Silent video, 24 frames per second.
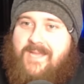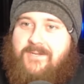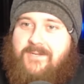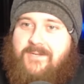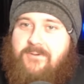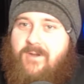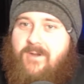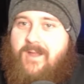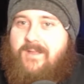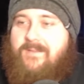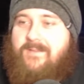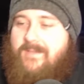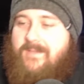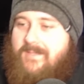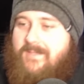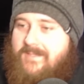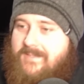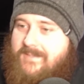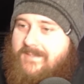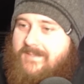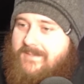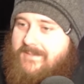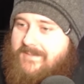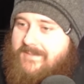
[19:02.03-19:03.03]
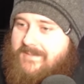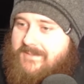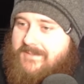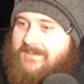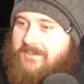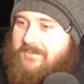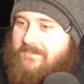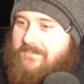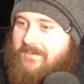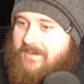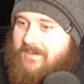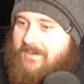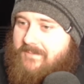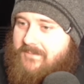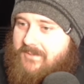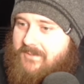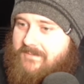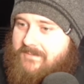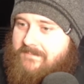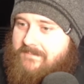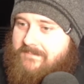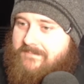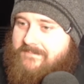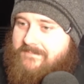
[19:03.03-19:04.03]
Zachcray. Good for him,
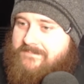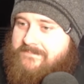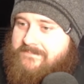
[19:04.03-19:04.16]
dude.